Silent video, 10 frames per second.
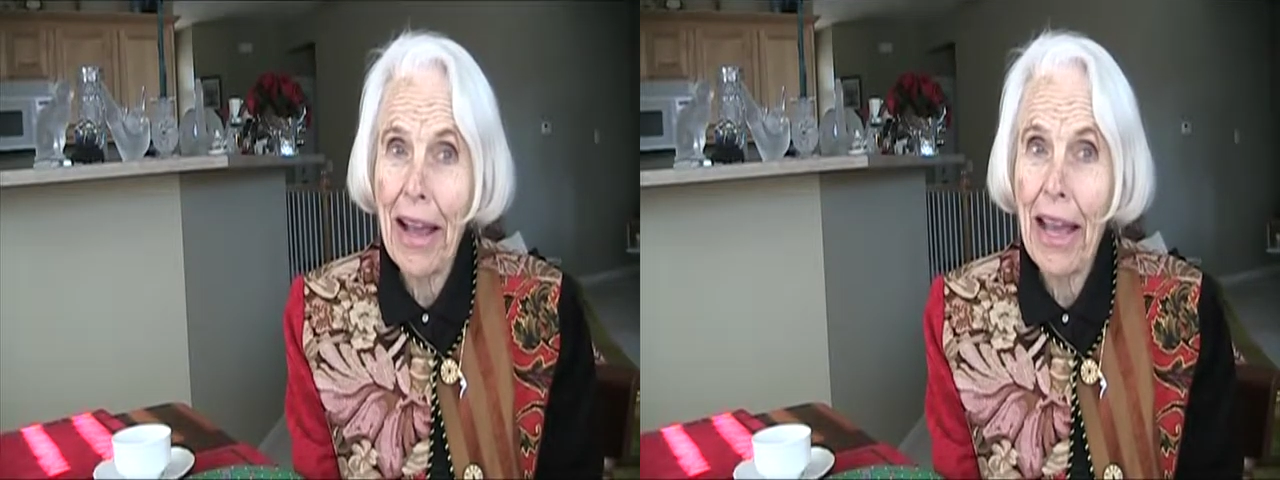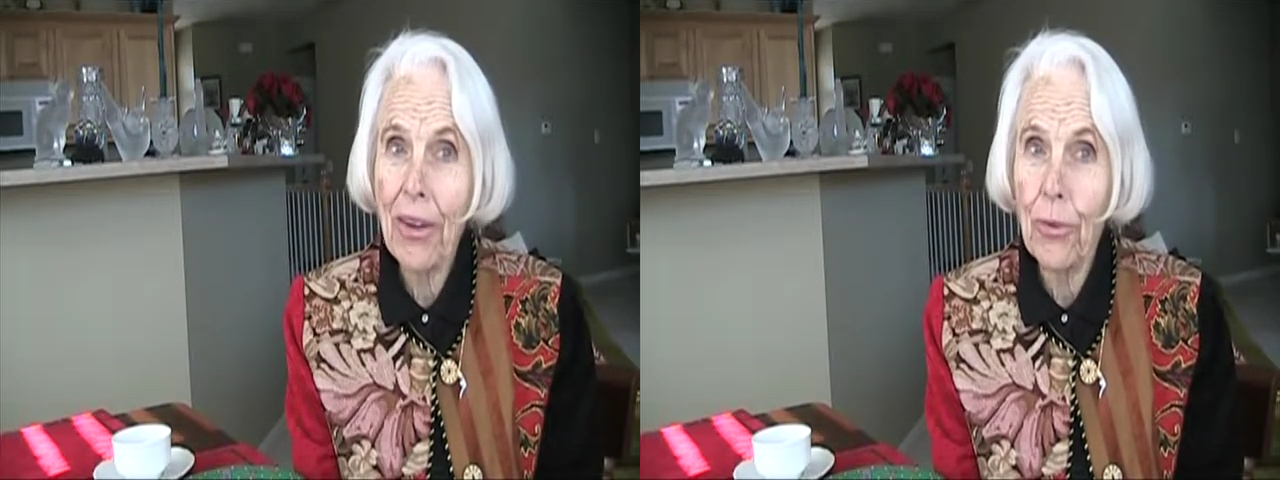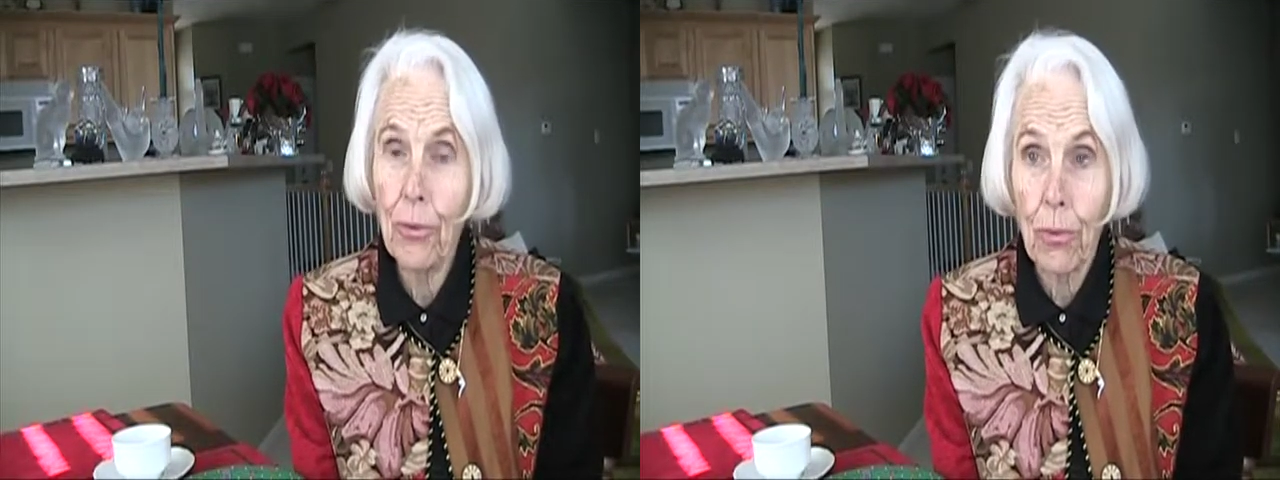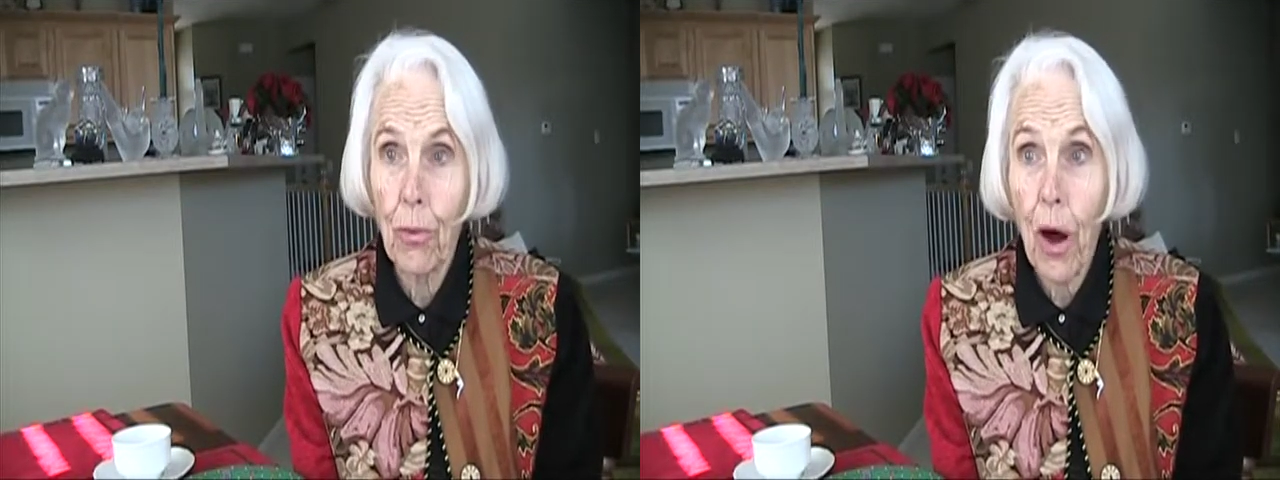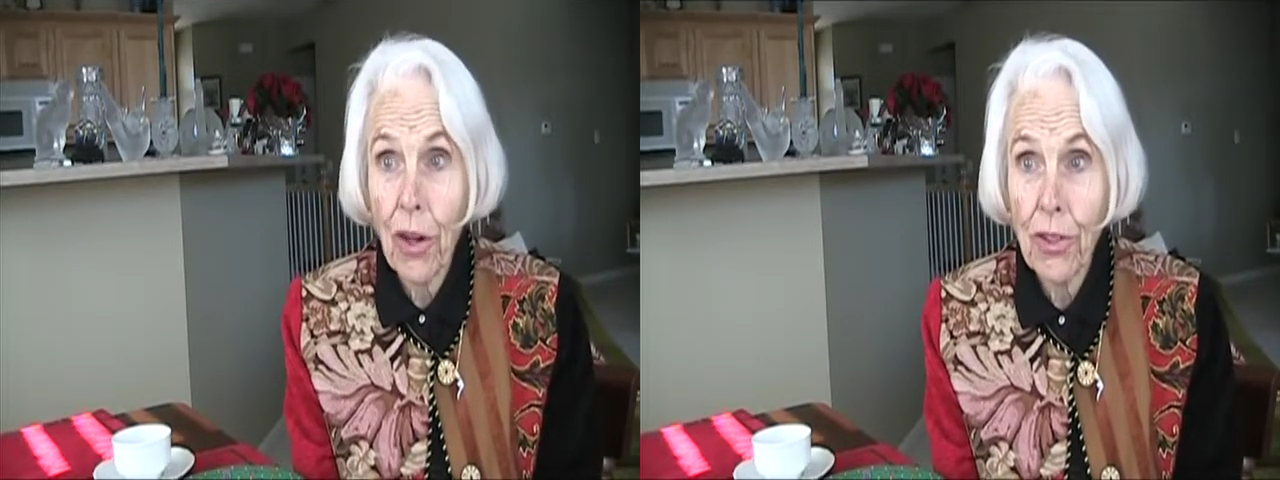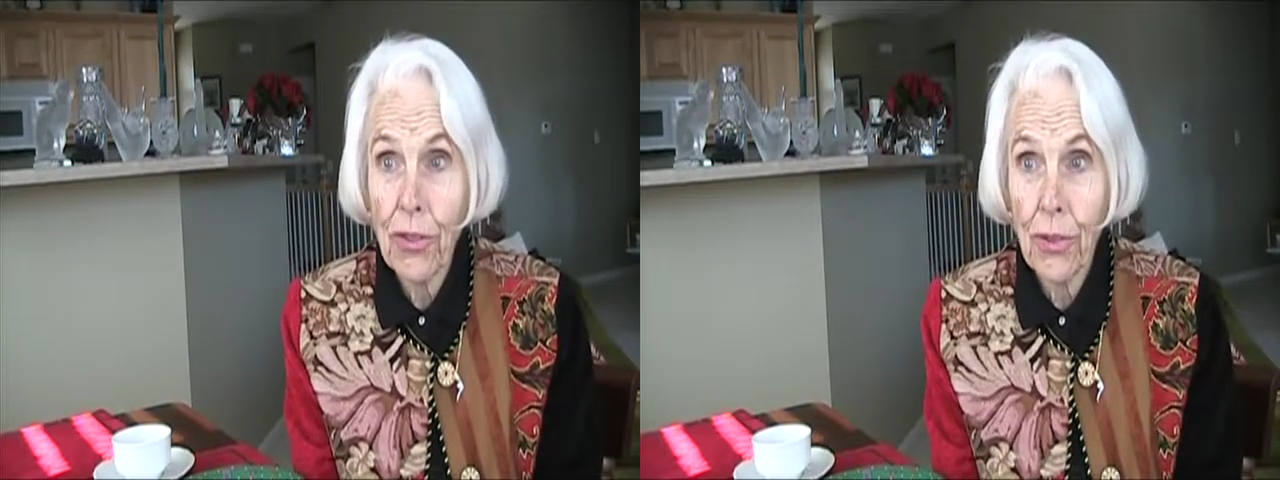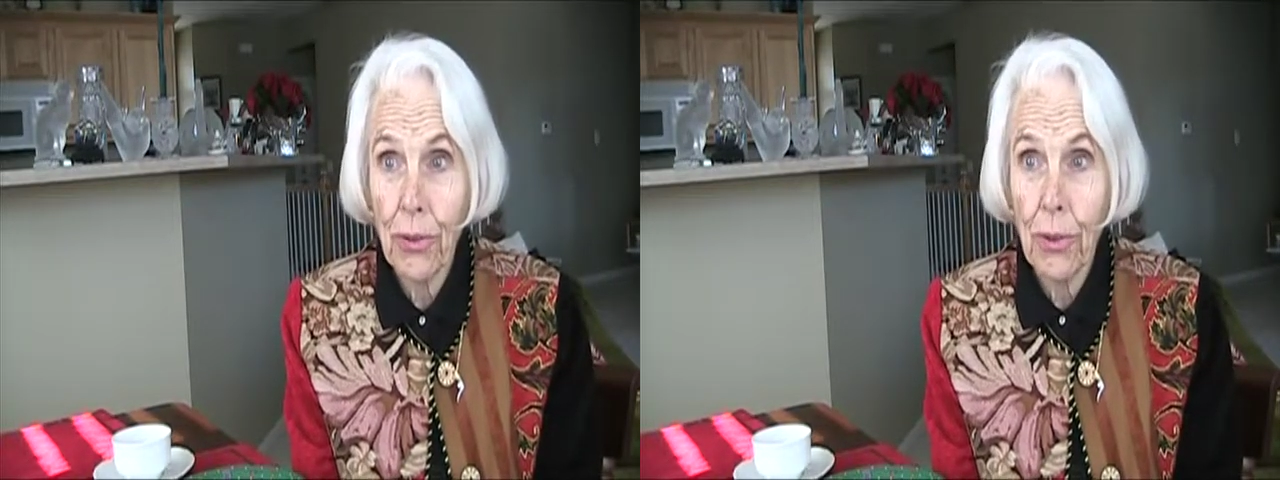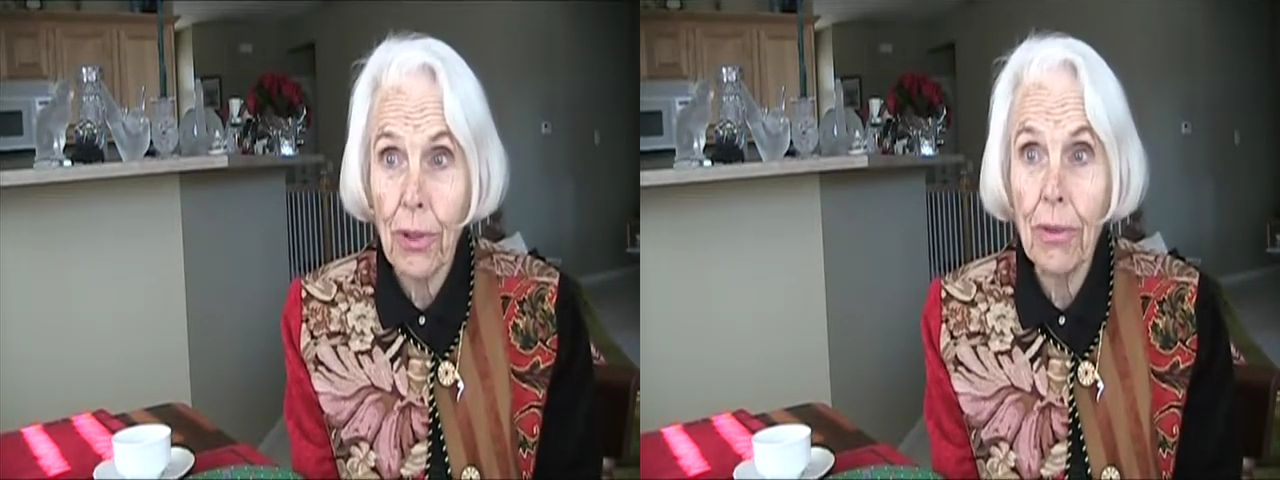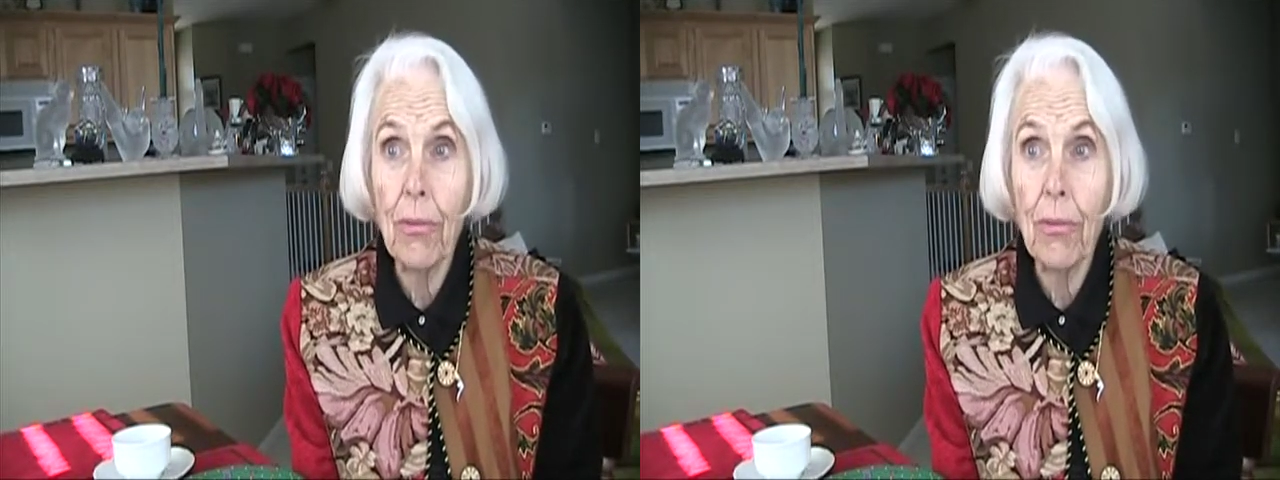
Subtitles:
had to walk to school.